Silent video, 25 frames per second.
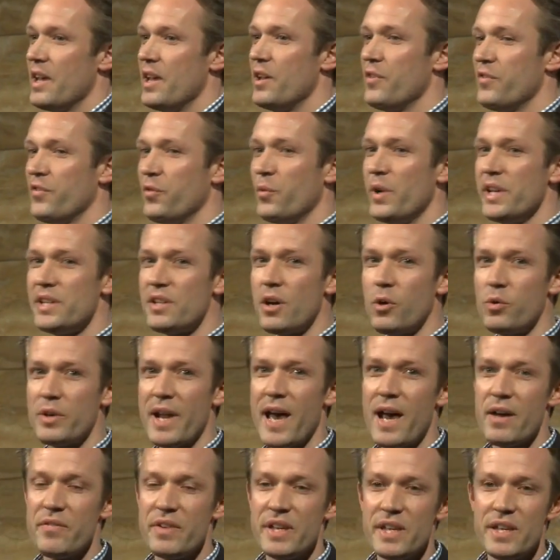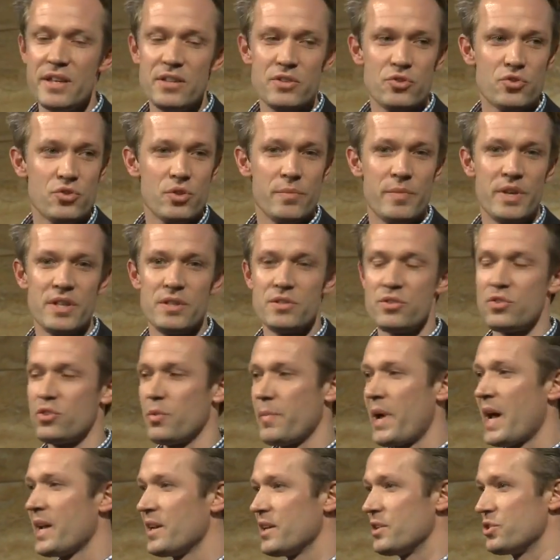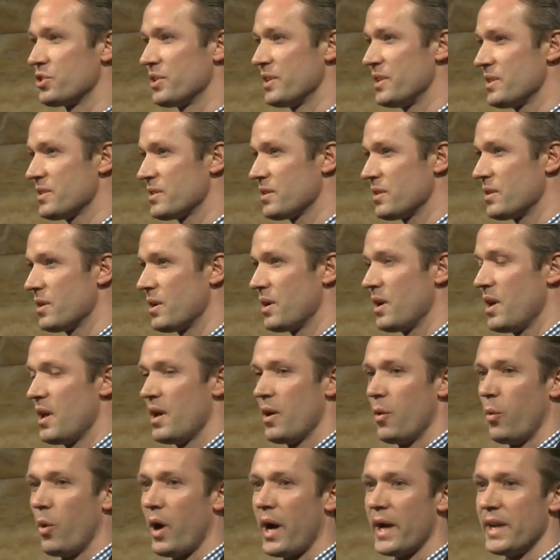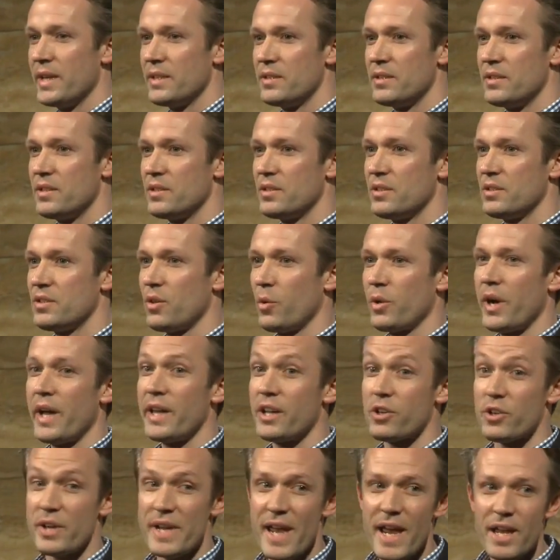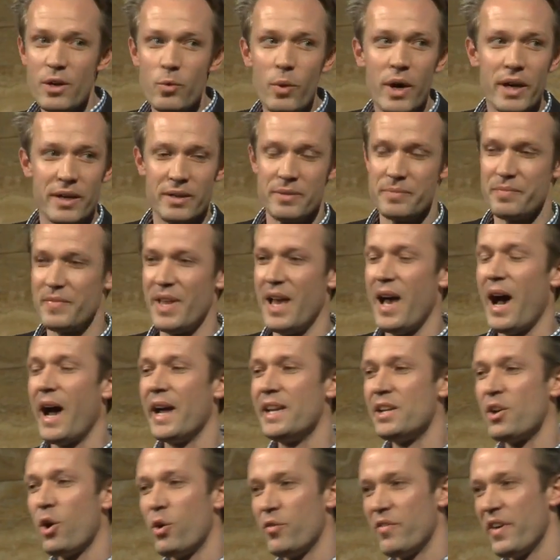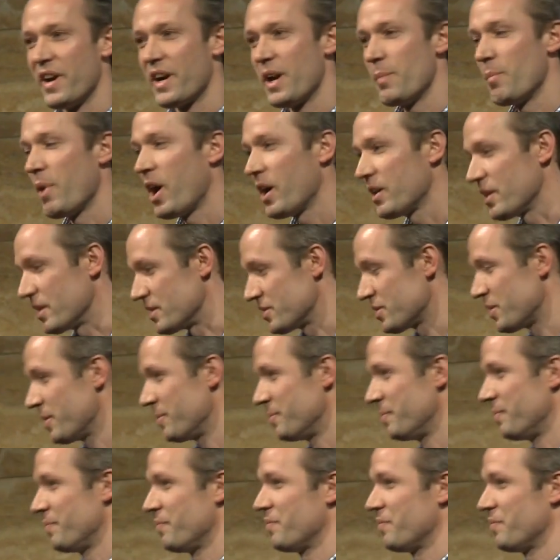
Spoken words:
If we don't have any instruments to manage this, why don't I create one? I know, very modest.